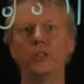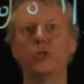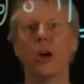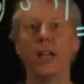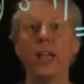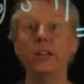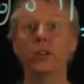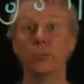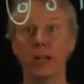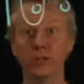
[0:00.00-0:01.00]
triangular
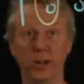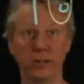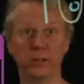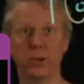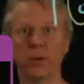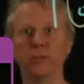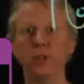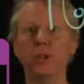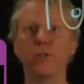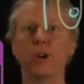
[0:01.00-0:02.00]
matrix. So we have two
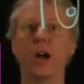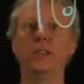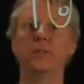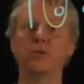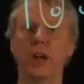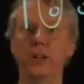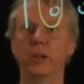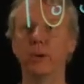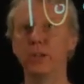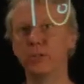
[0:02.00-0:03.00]
different kinds of triangular
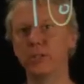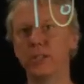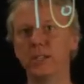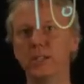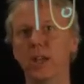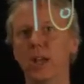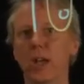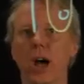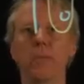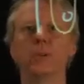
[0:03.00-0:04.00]
matrices,
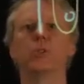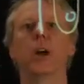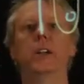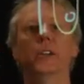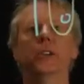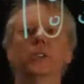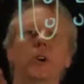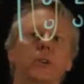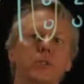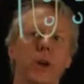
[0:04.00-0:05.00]
upper triangular and
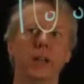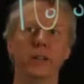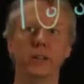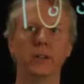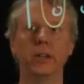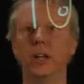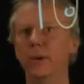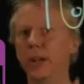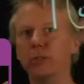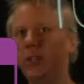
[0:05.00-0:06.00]
lower triangular. We
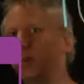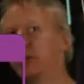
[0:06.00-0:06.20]
don't deal with